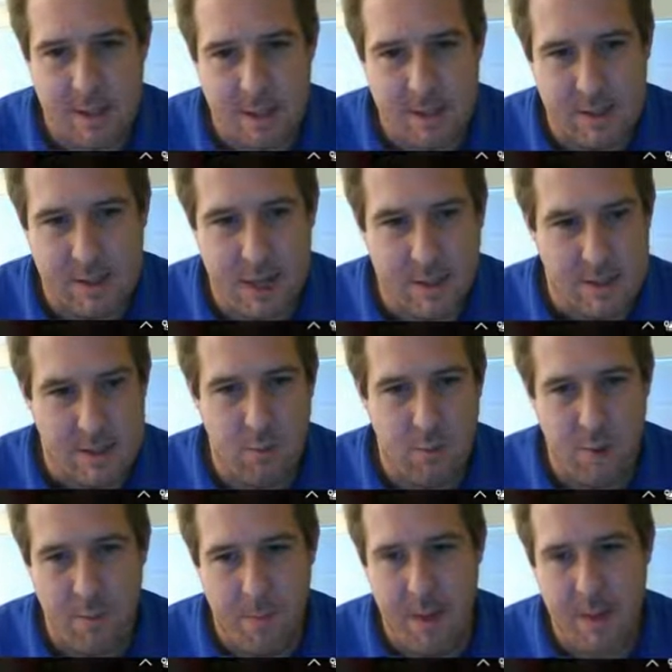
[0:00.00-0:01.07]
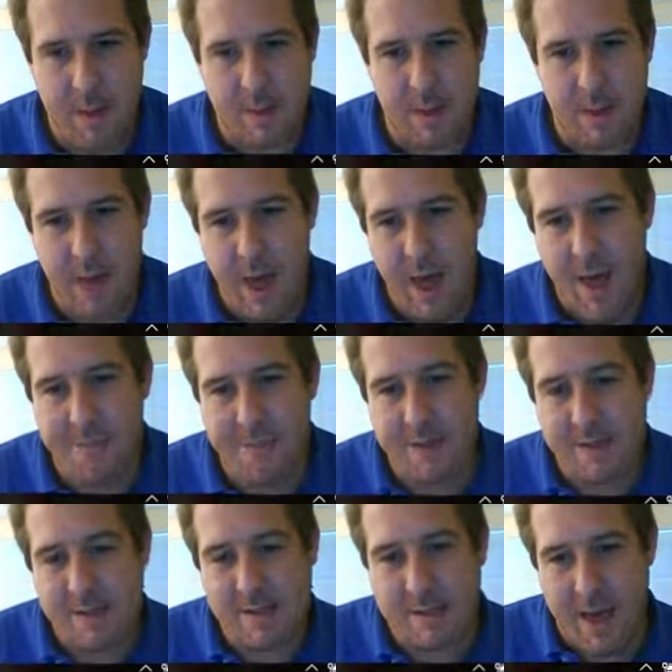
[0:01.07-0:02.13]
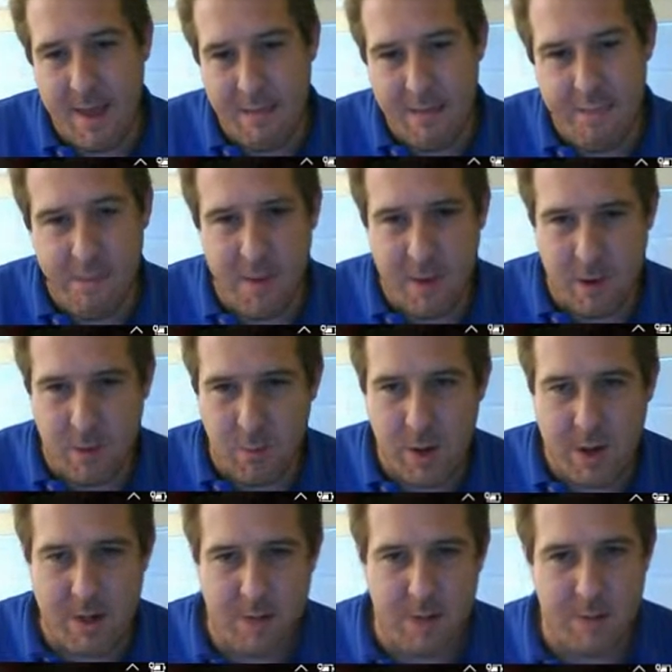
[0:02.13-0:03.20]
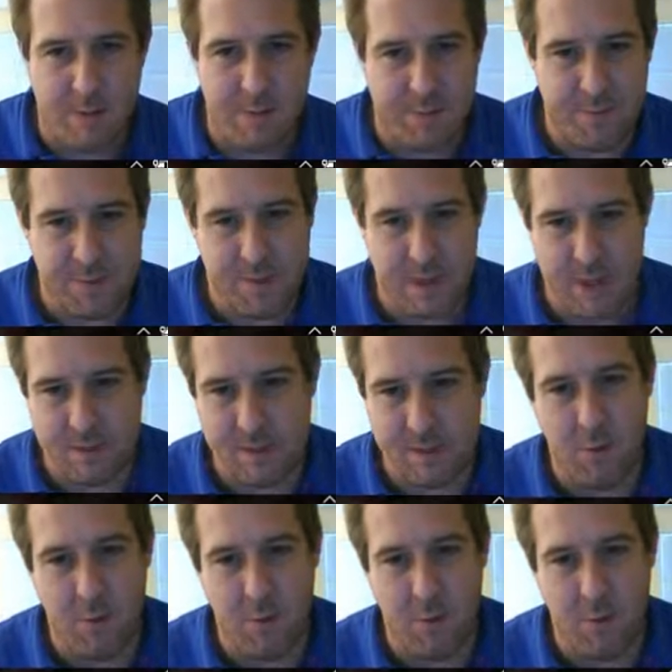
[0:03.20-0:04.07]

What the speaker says: In this lesson, we basically have the same figure we did in the first lesson.